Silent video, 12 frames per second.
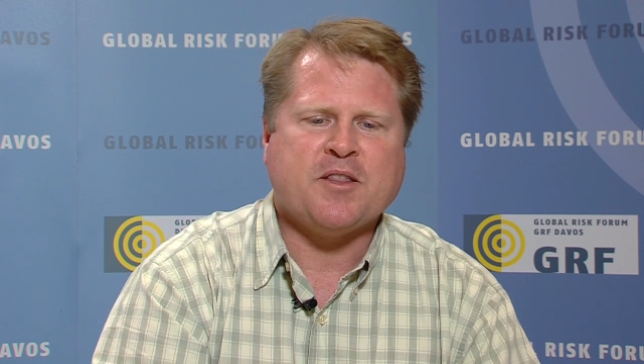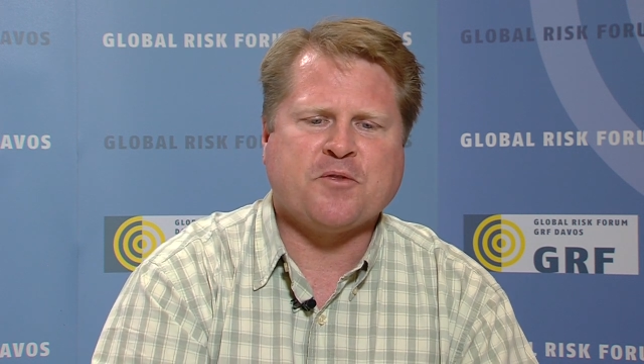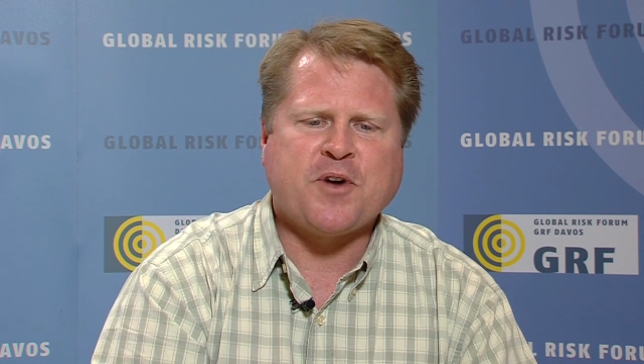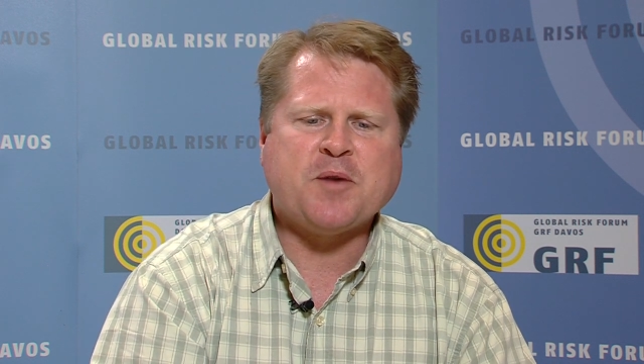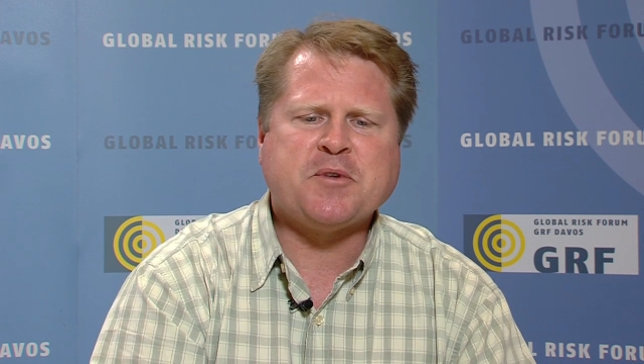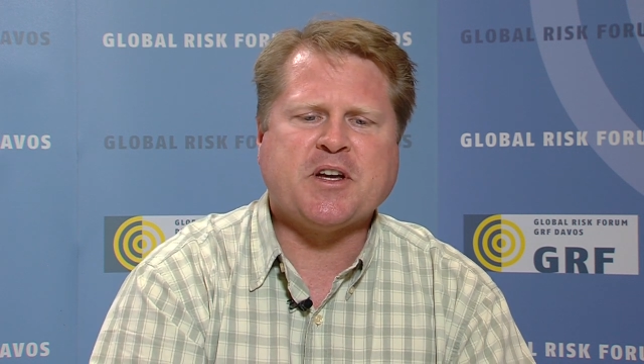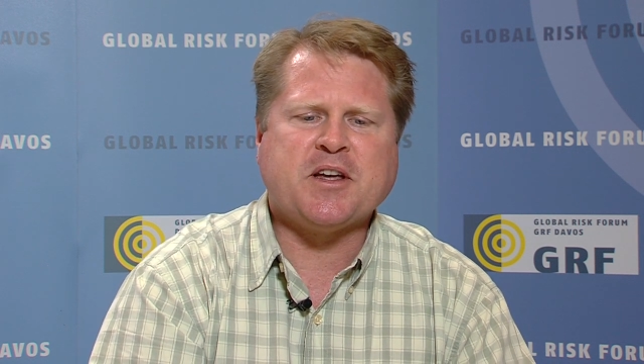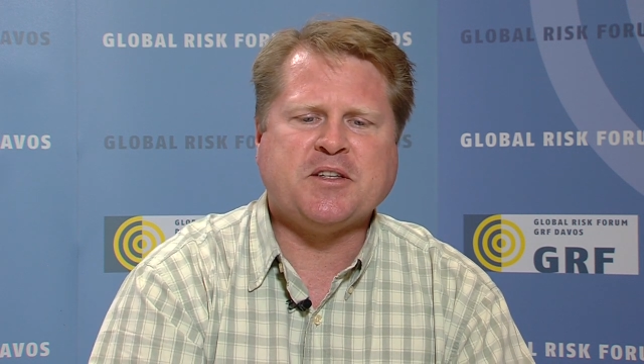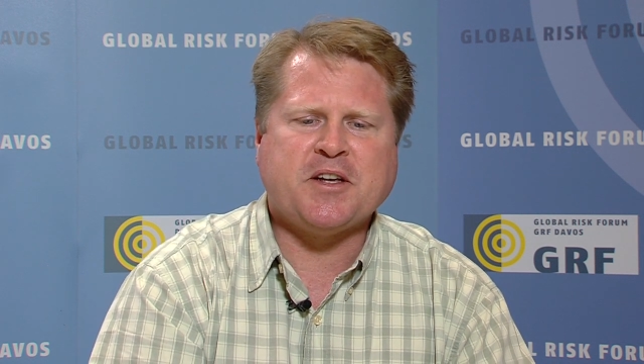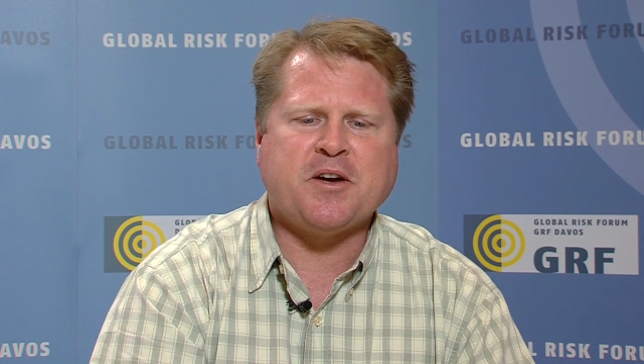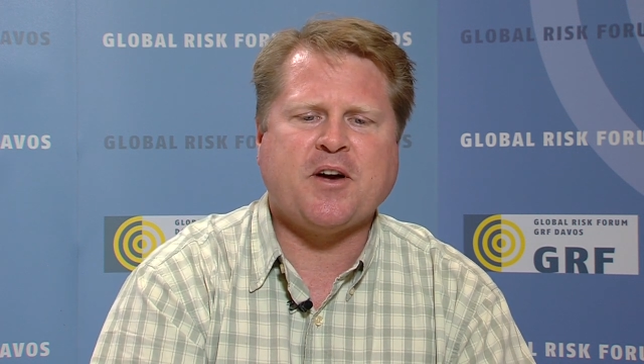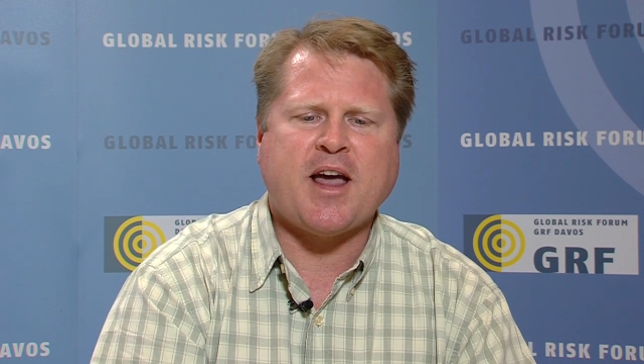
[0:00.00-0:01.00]
the frame should
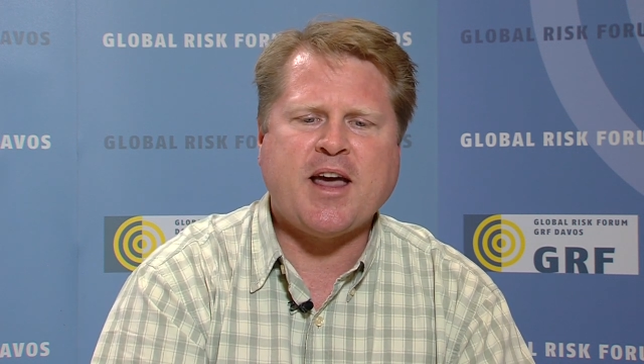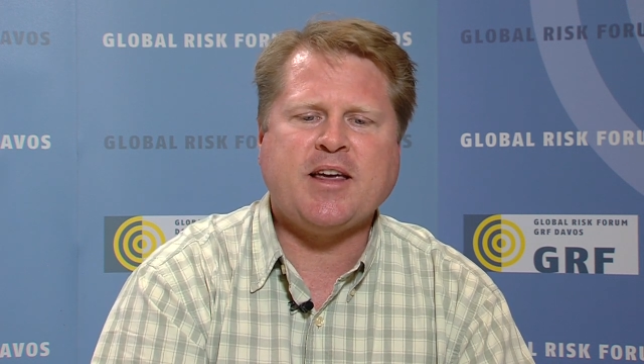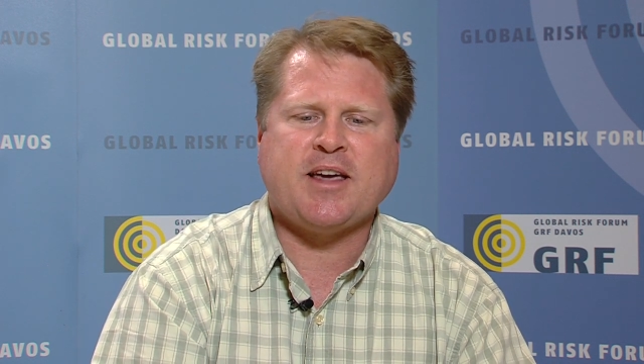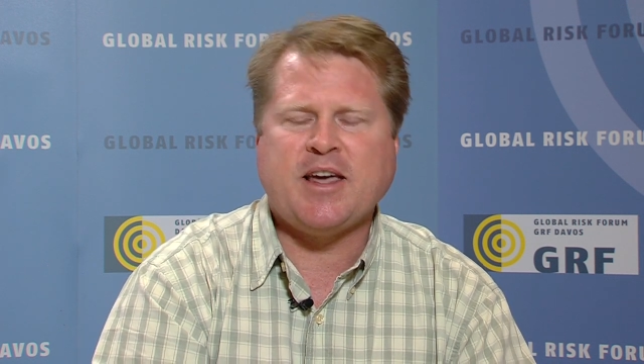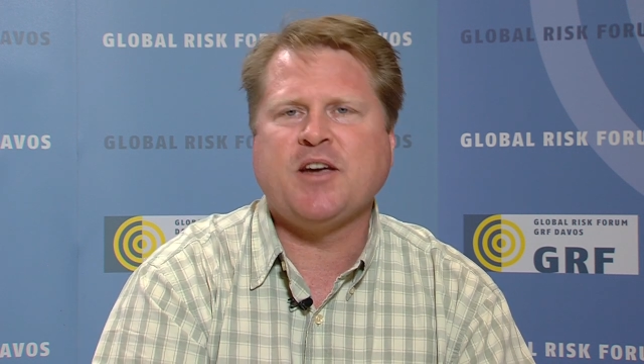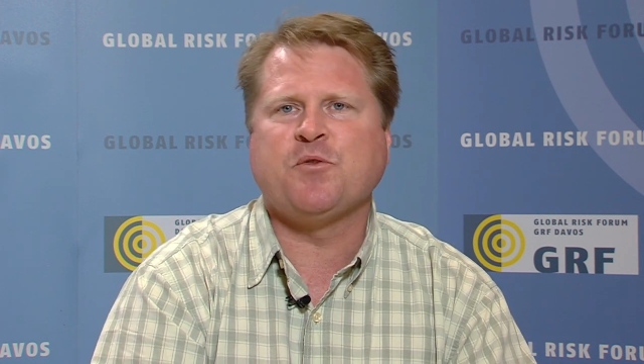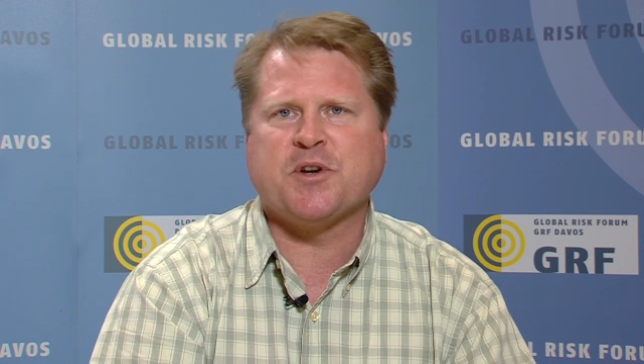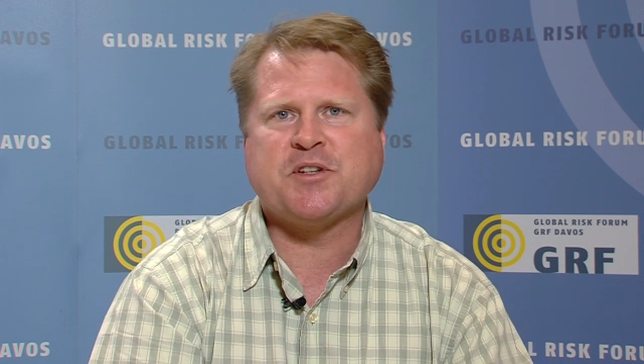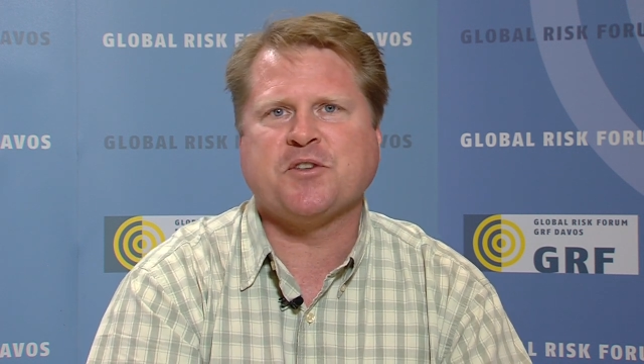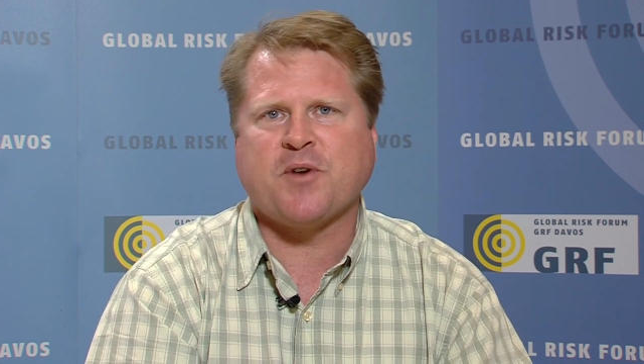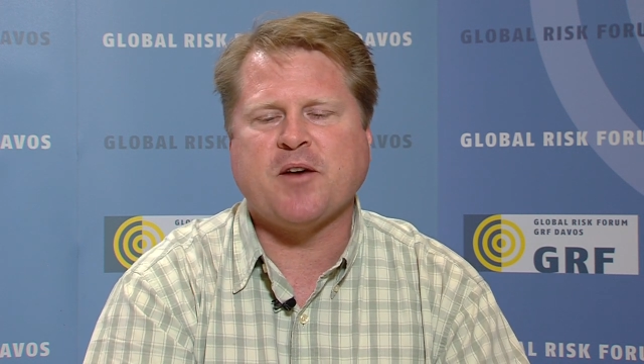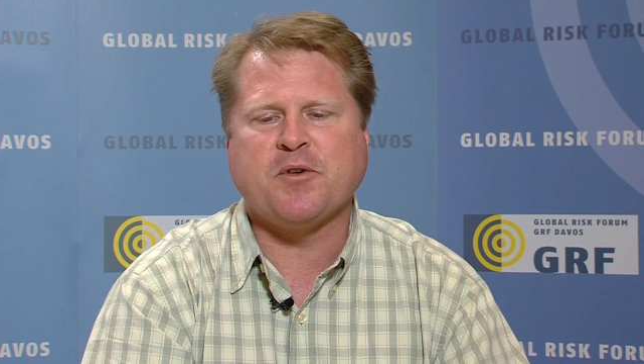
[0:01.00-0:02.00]
consider eight key
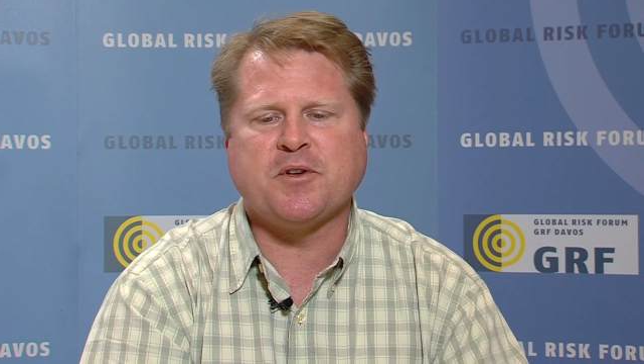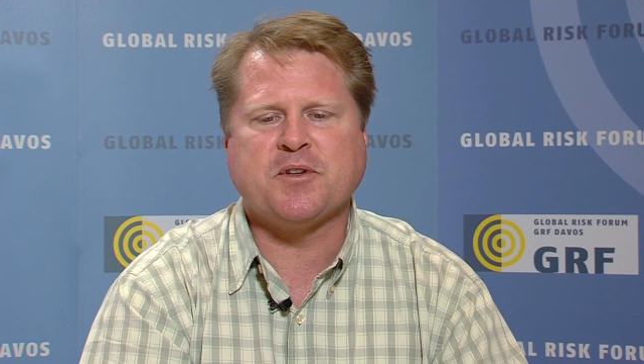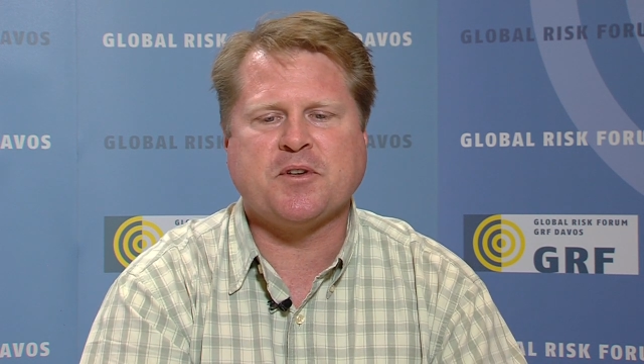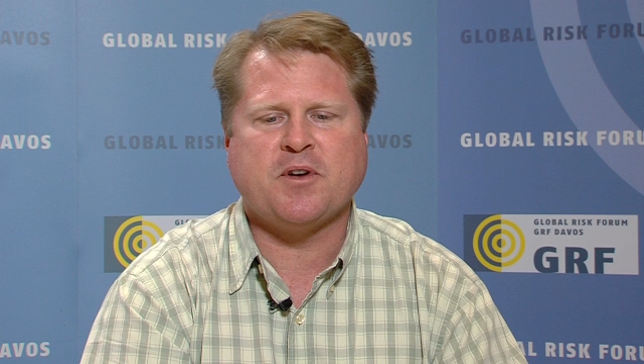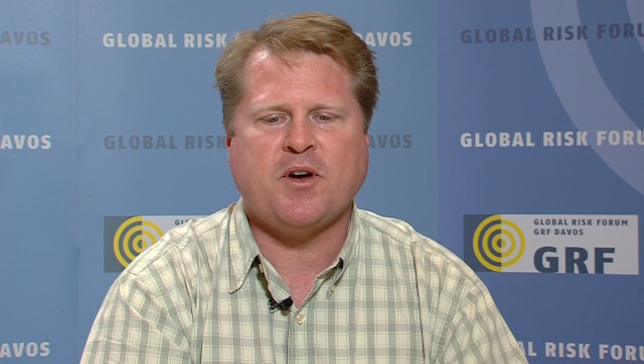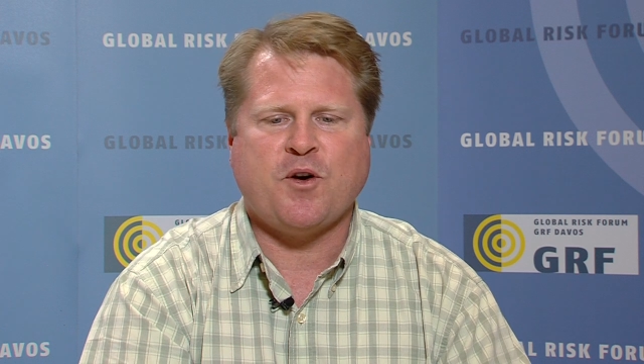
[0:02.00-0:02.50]
risk drivers